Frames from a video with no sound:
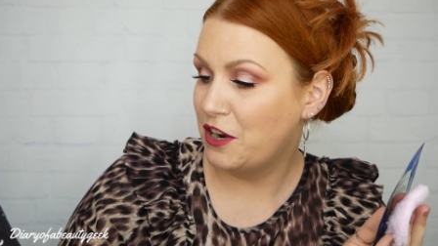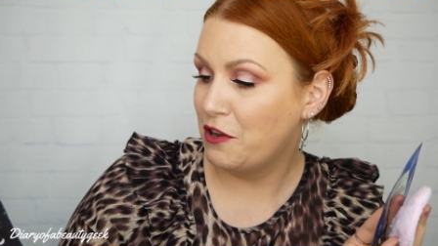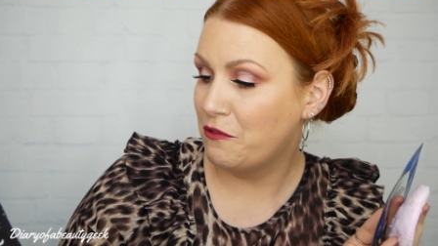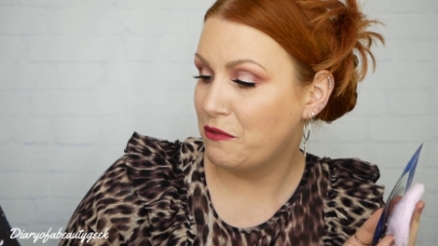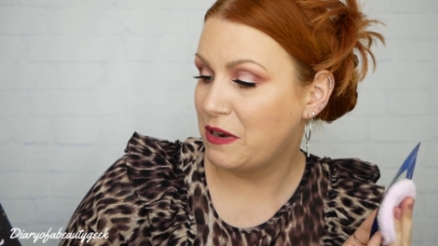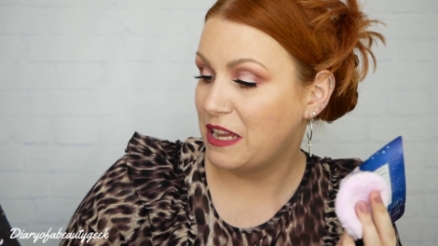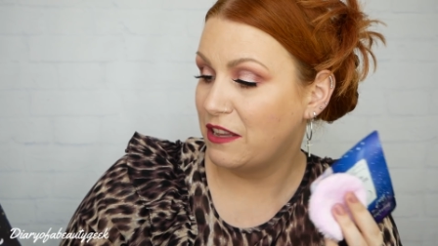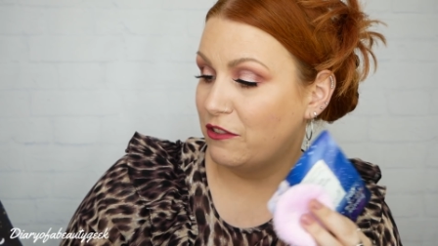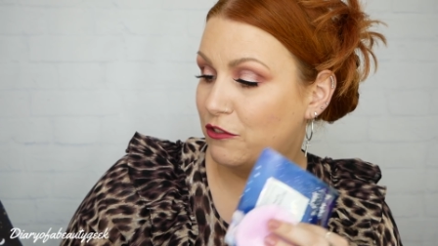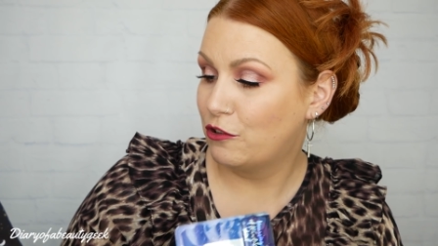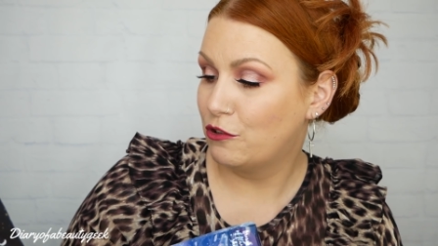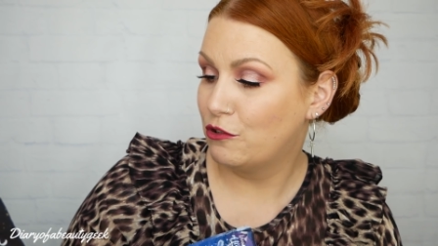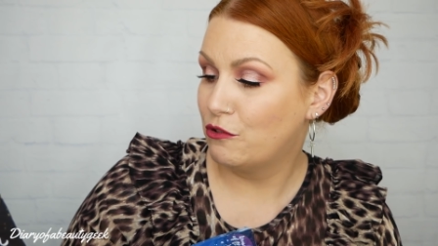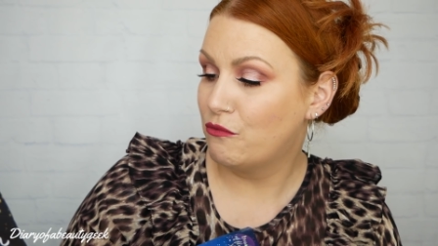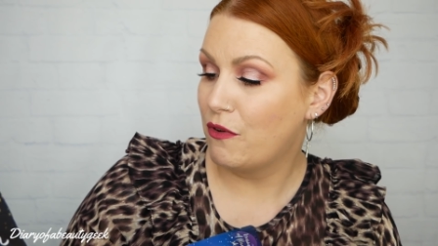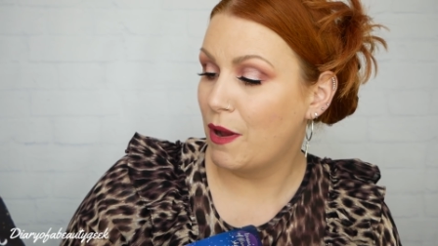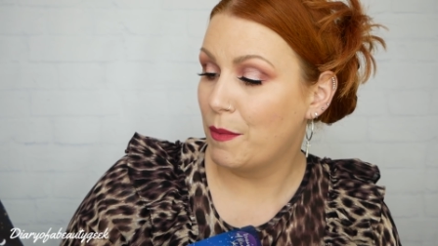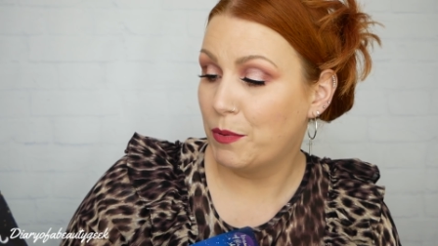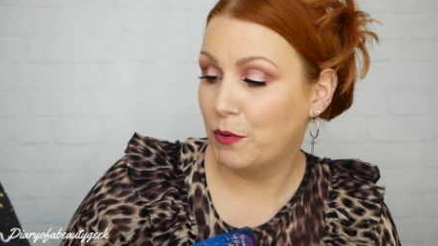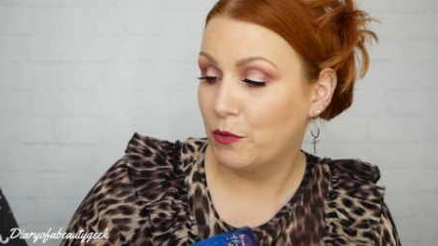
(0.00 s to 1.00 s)
No need to
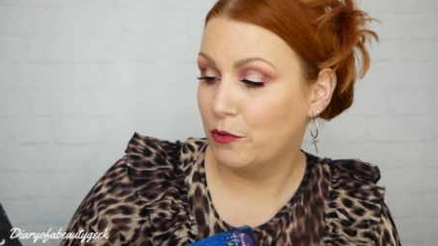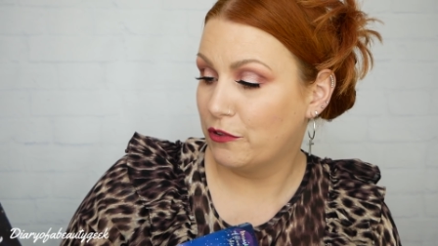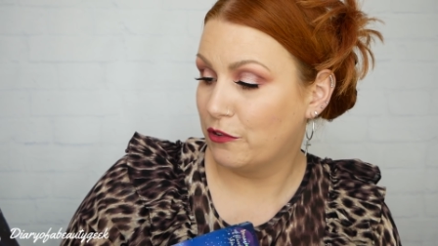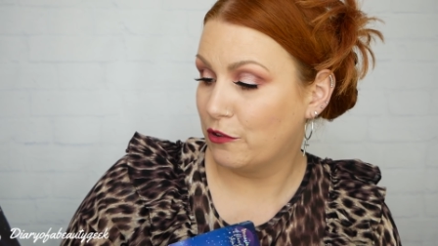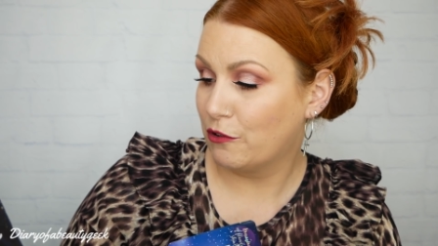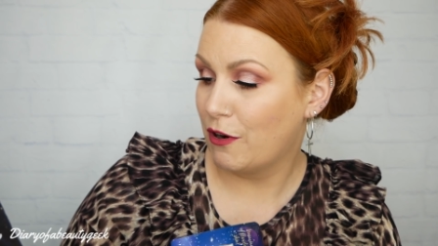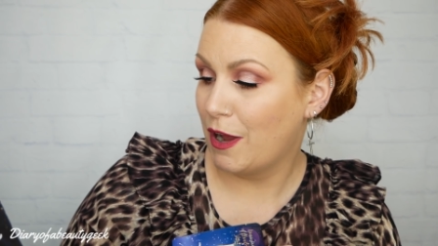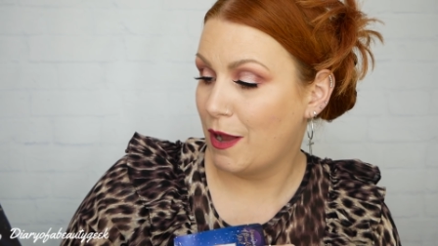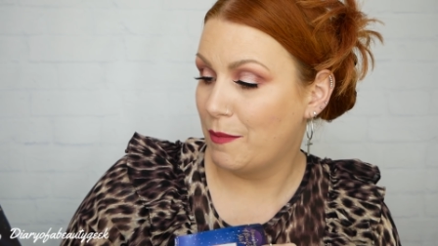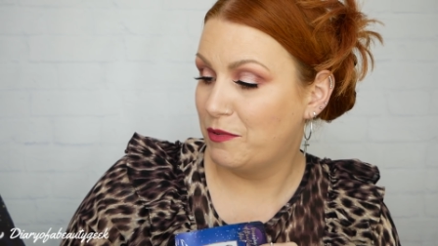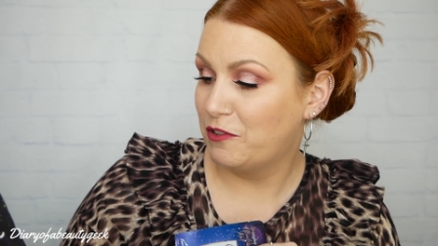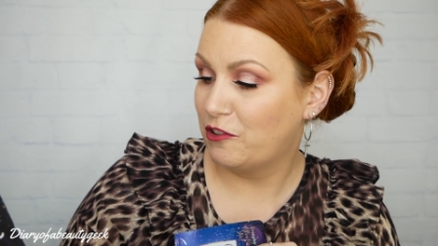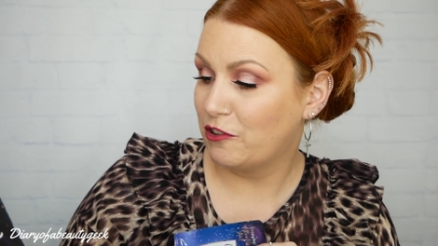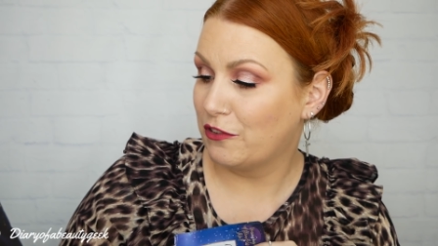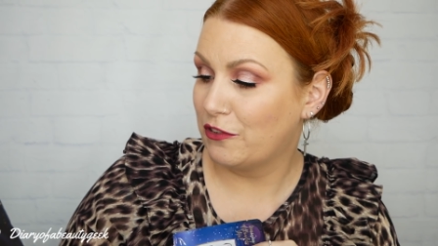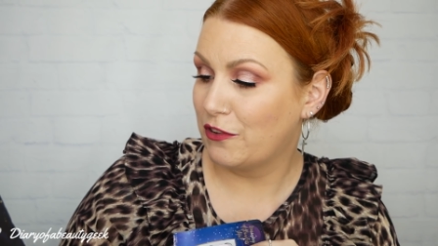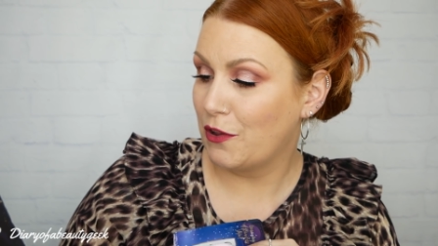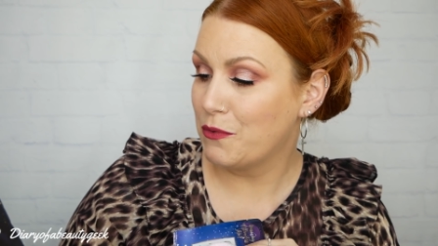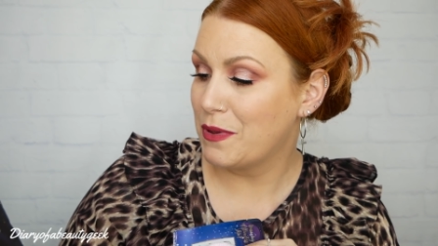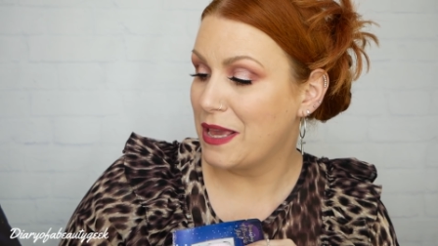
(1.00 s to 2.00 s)
rub or scrub,
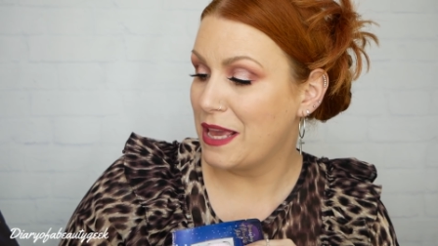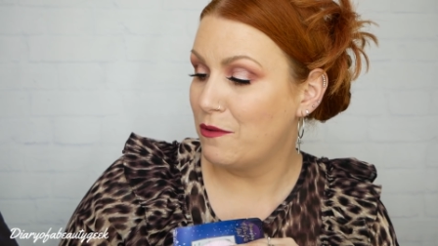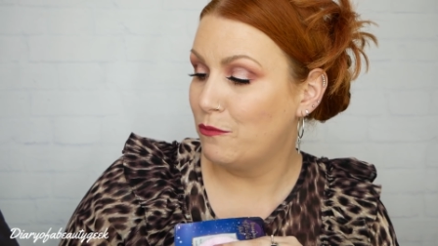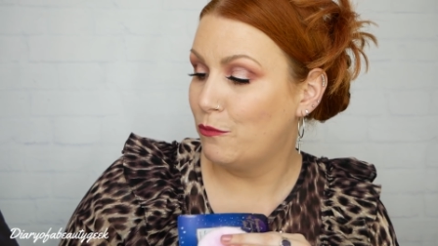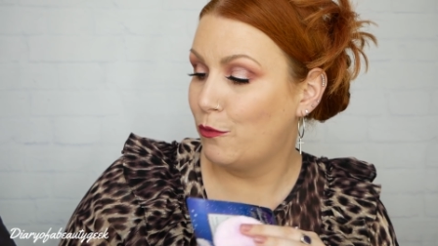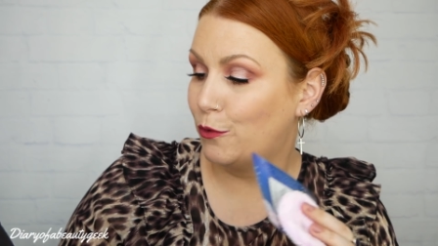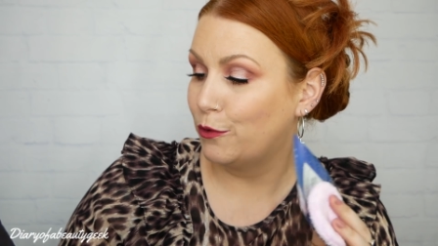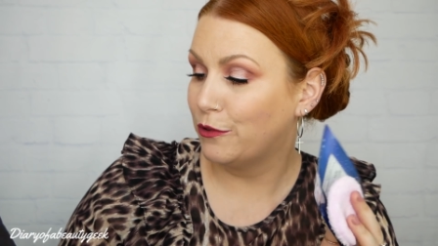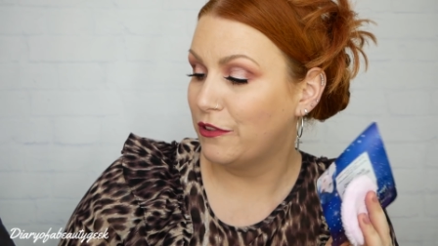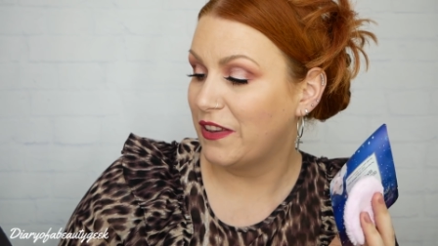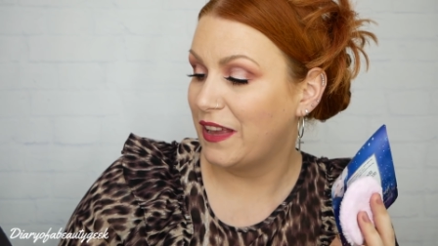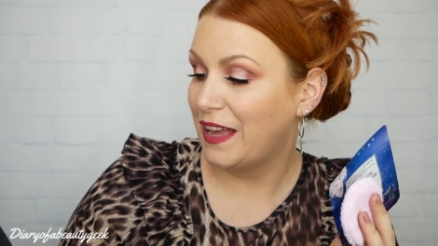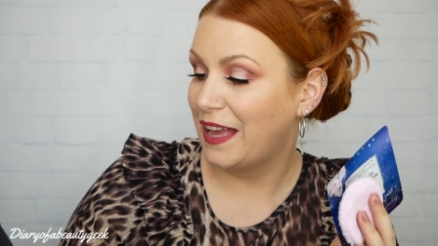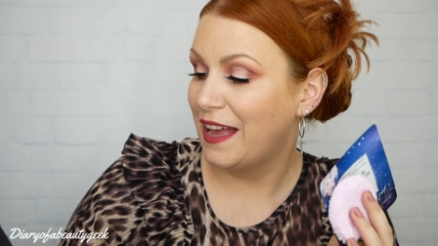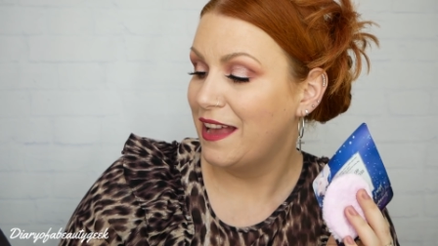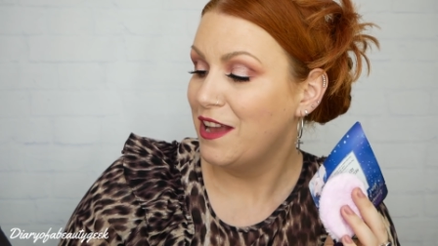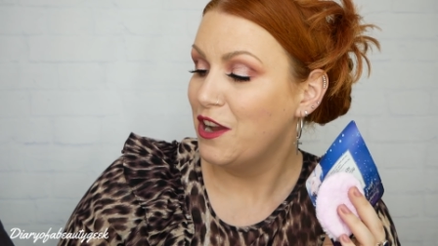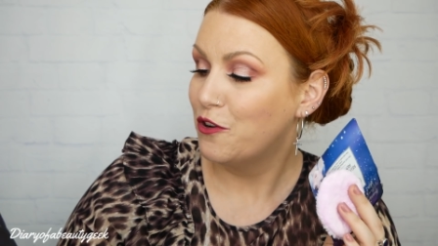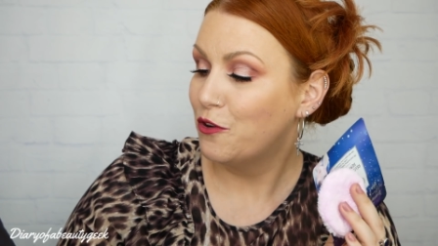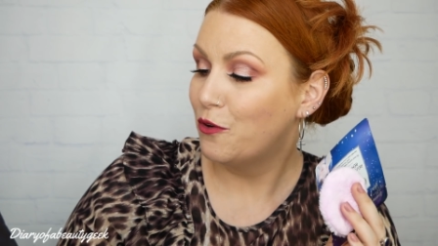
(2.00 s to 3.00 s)
just soak it in
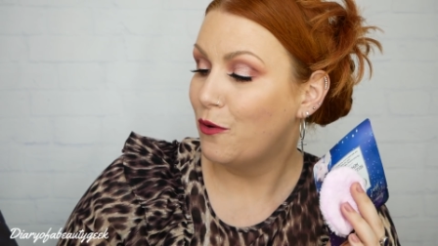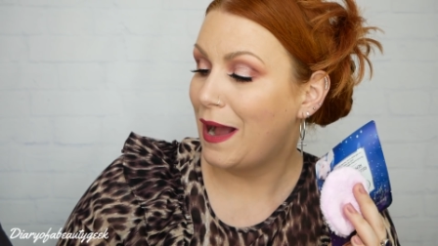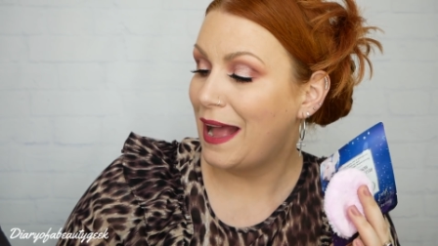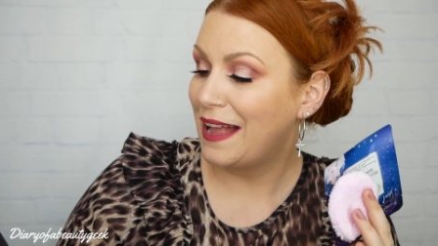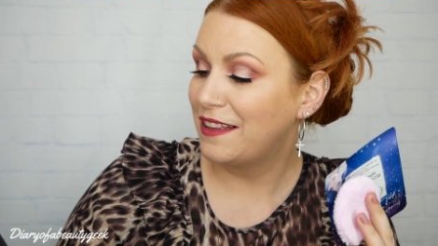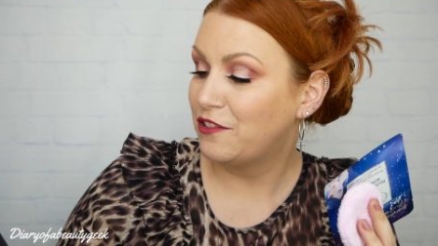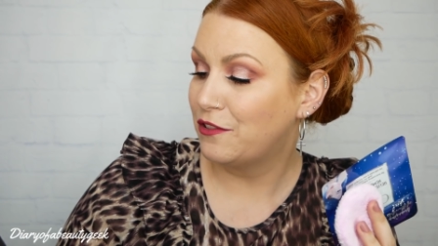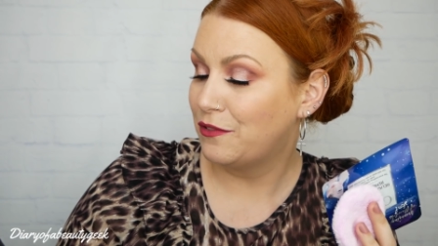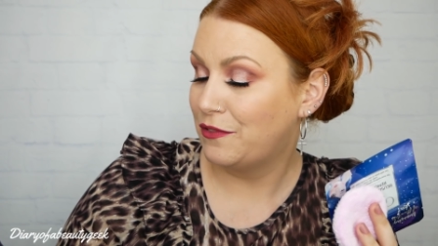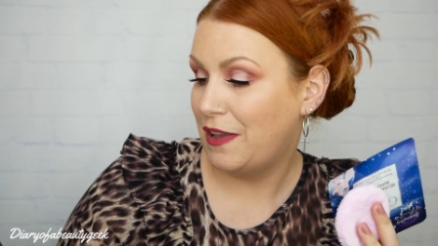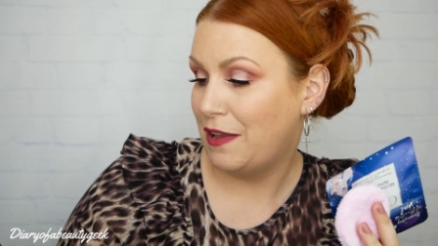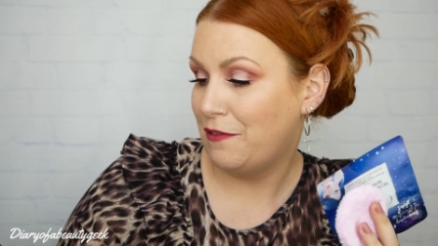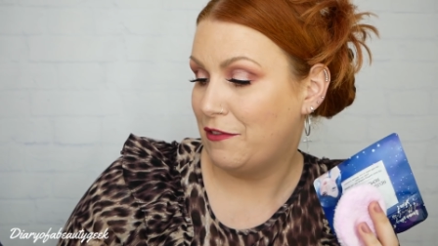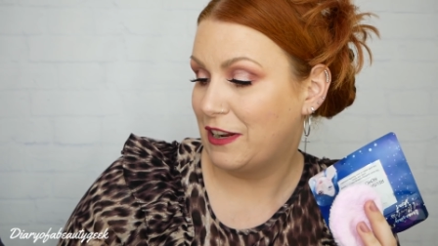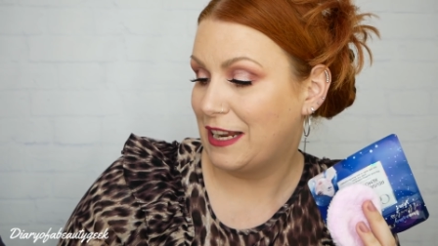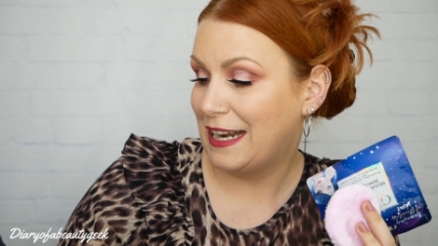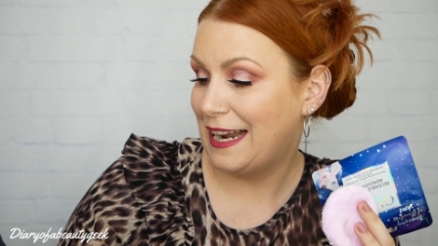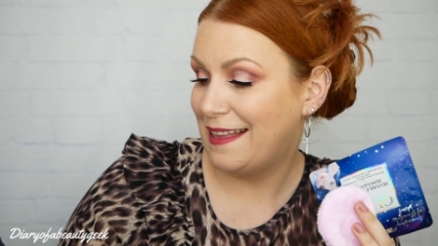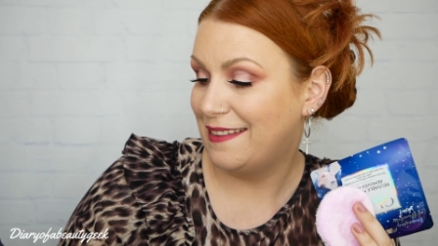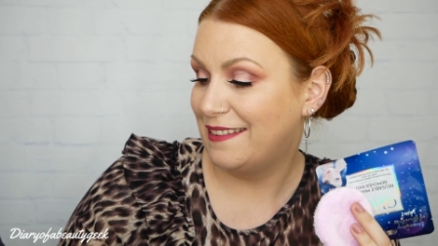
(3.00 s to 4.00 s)
water or add your
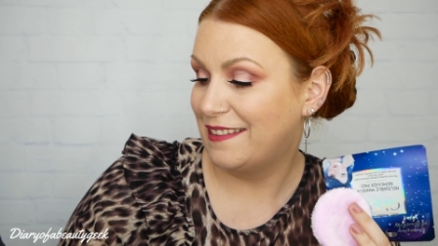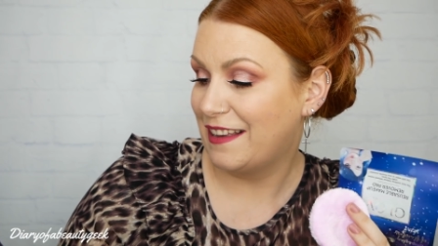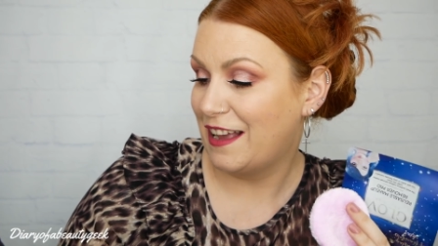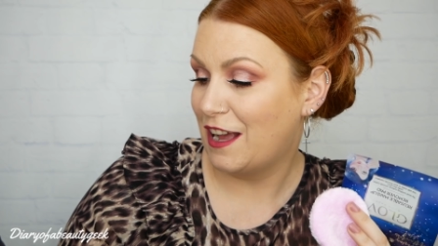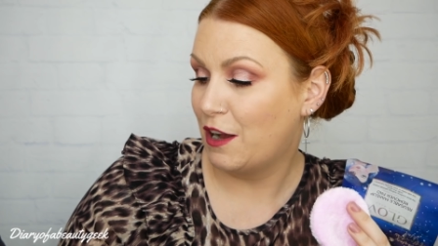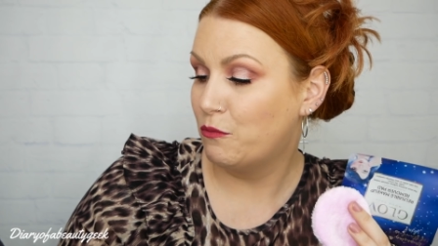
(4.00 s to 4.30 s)
favourite cleanser,